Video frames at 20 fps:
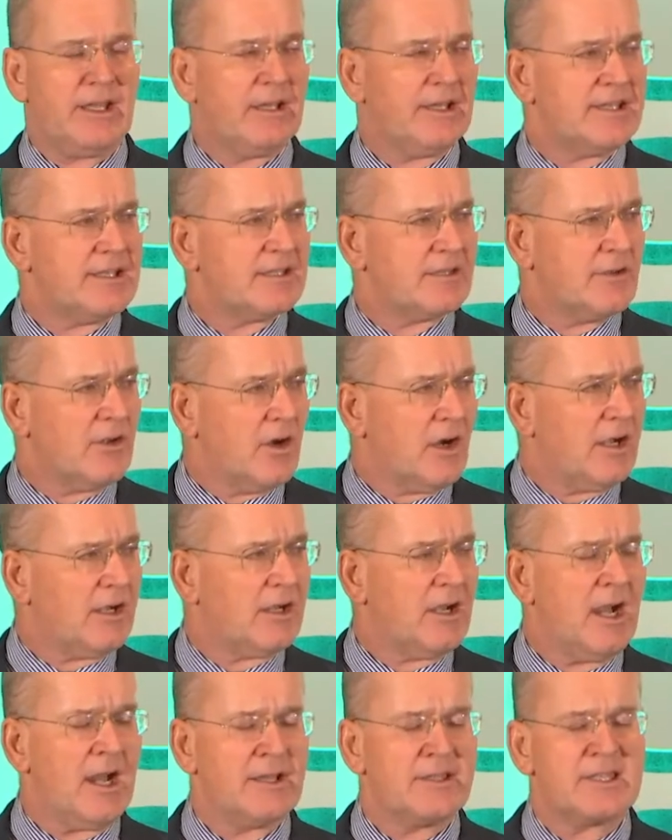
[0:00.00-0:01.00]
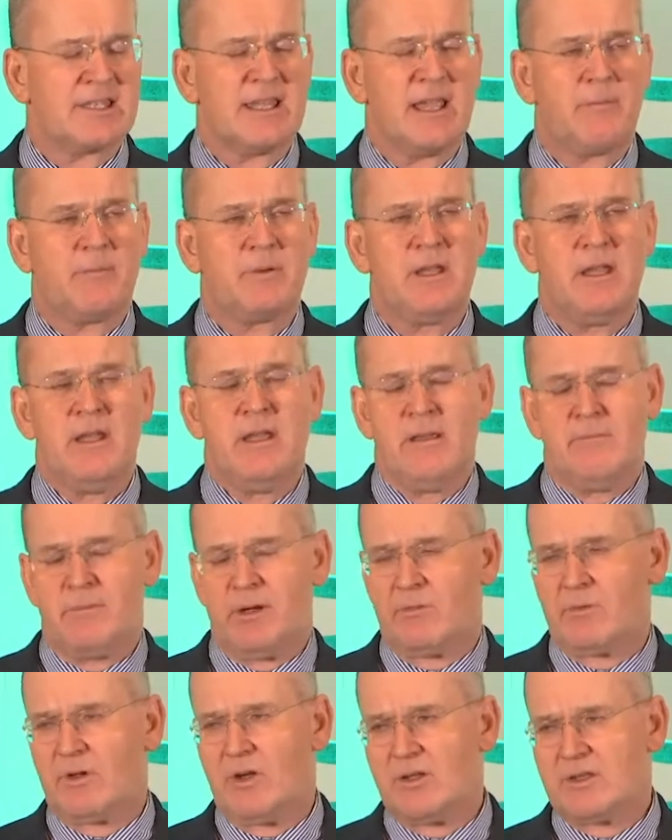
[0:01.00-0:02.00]
at least in our concept.
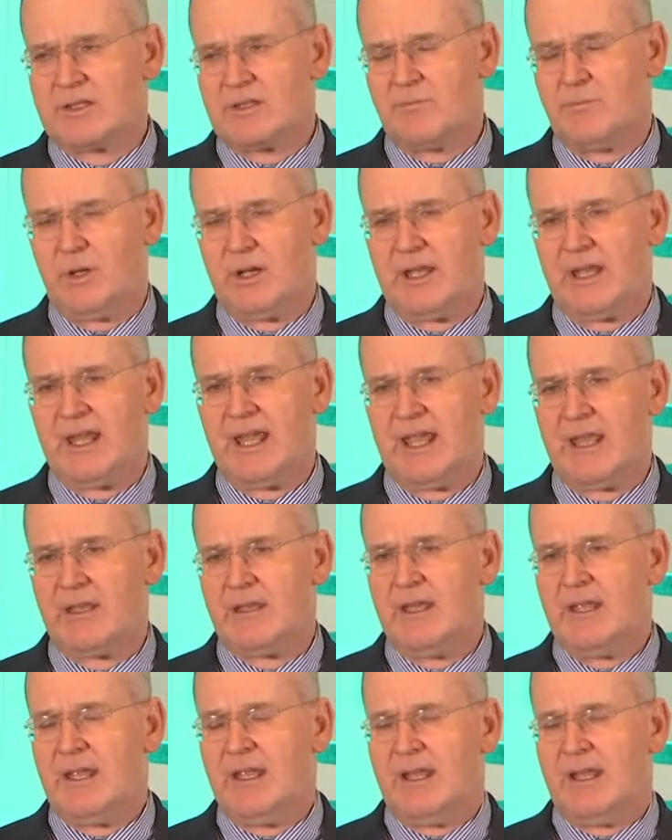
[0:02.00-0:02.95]
But we're also putting in